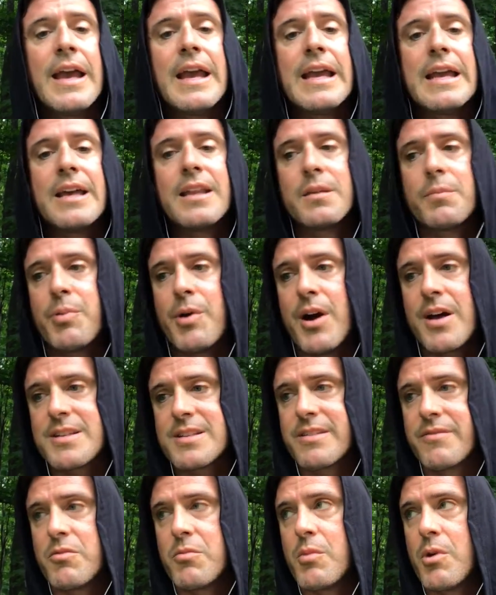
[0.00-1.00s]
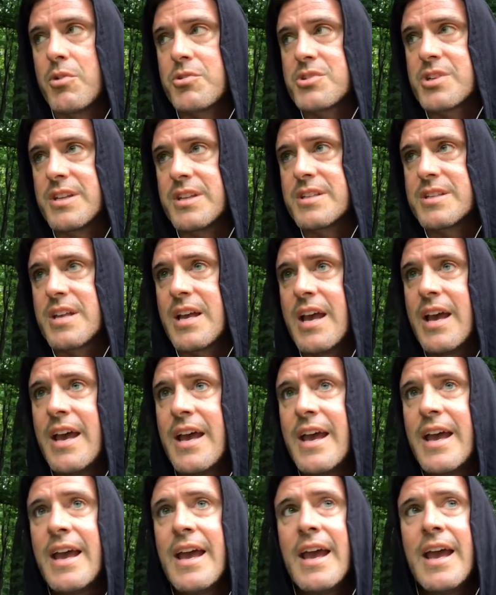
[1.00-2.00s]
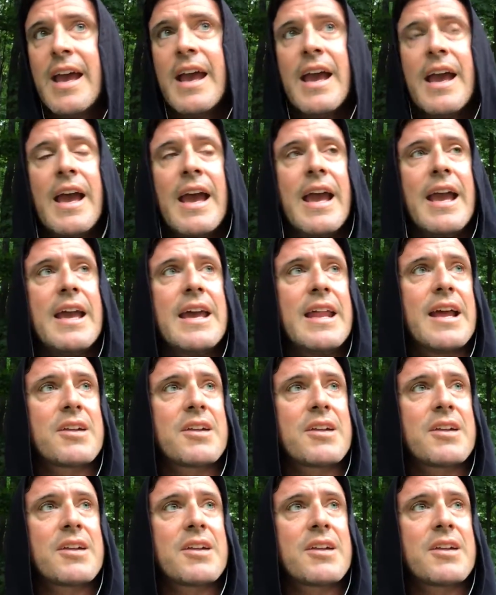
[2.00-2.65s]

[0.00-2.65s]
and the positive emotions and